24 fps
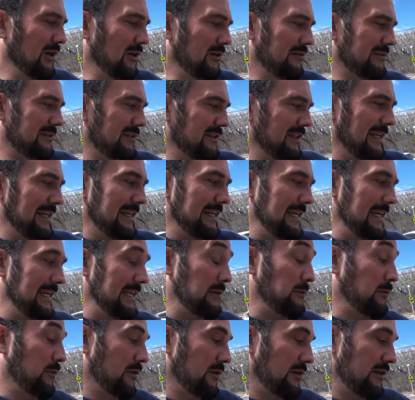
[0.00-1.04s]
overlay any
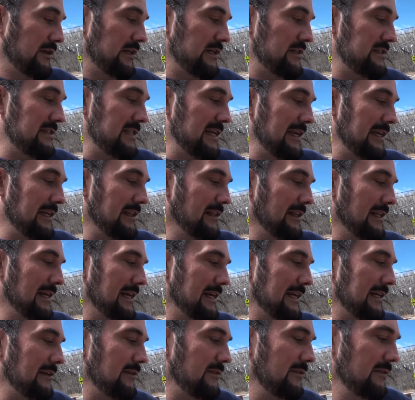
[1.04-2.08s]
words that you
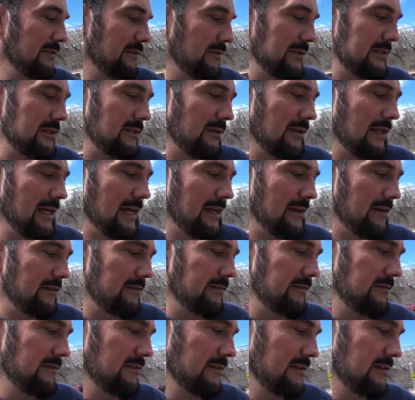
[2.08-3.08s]
like. We do a lot of